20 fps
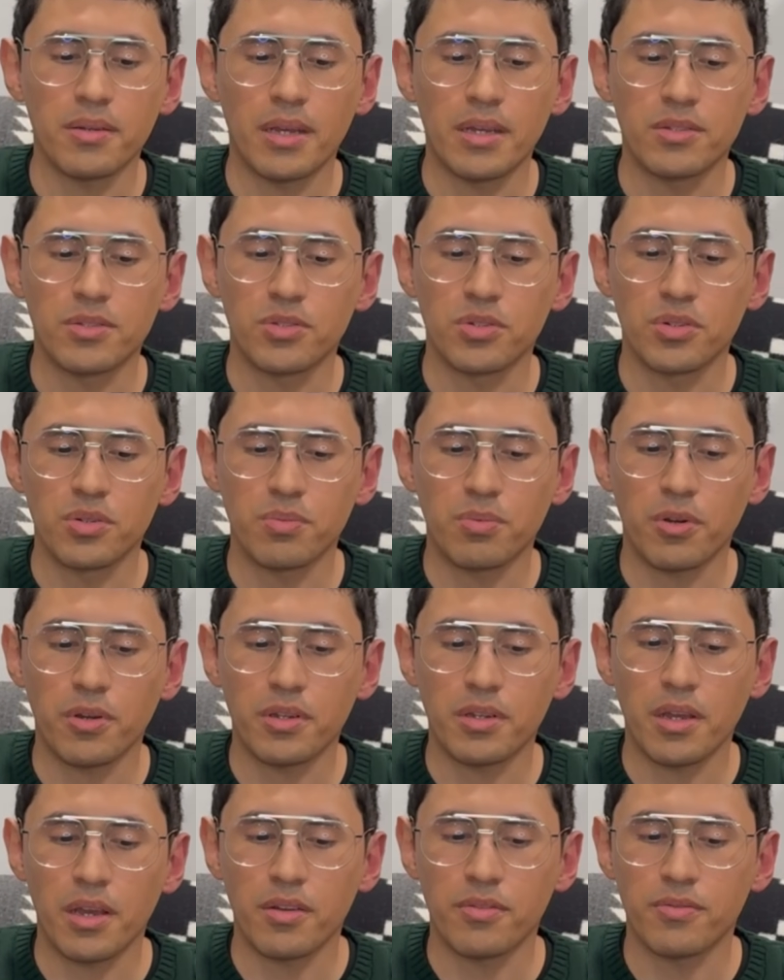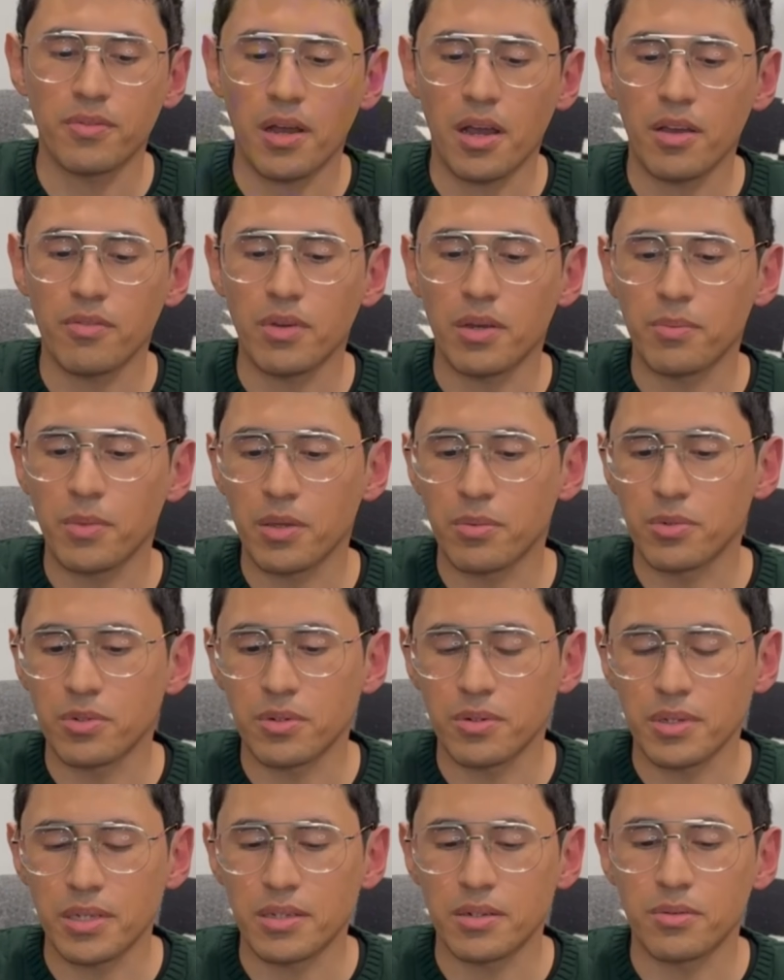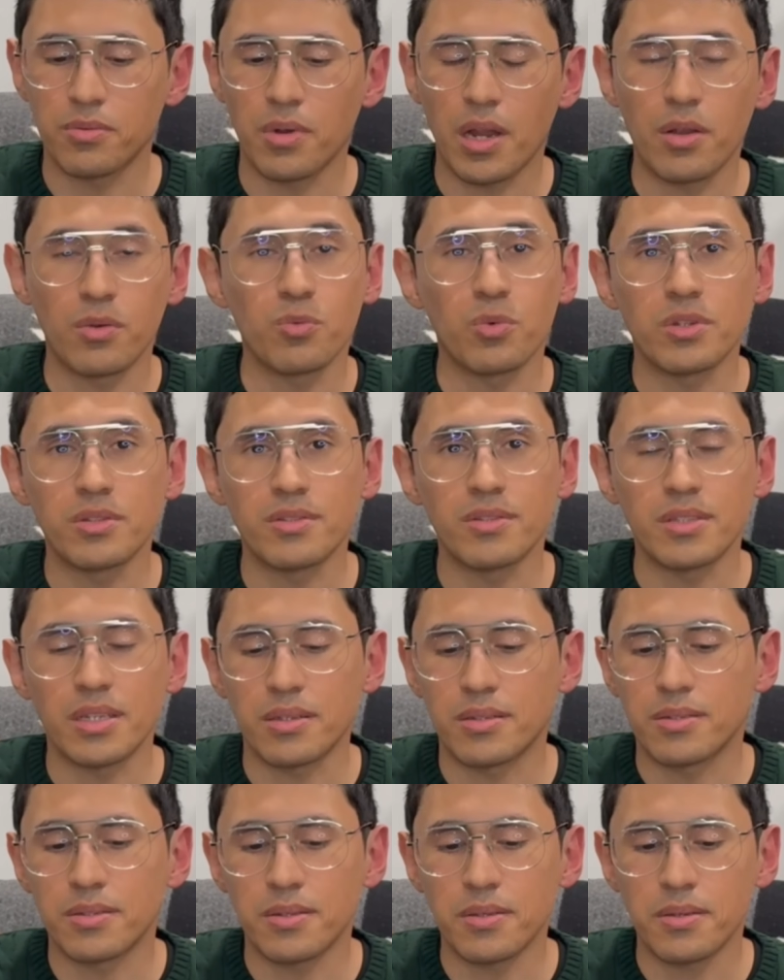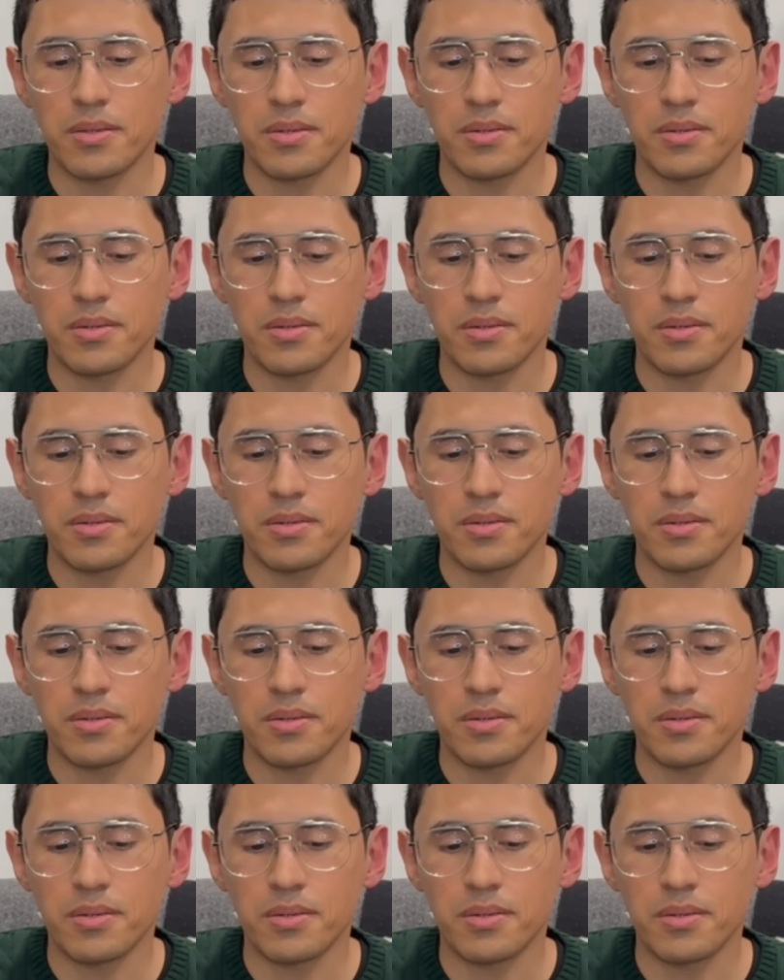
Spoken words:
At 0.95, I'm able to hit around 160,